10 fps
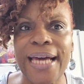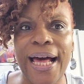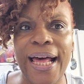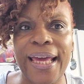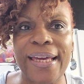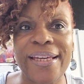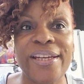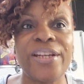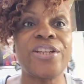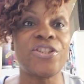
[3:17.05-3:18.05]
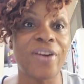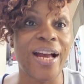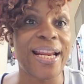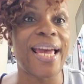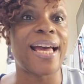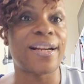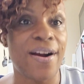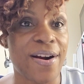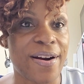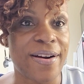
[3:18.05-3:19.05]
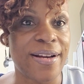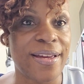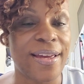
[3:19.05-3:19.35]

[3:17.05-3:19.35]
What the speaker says: guy trying to act hard.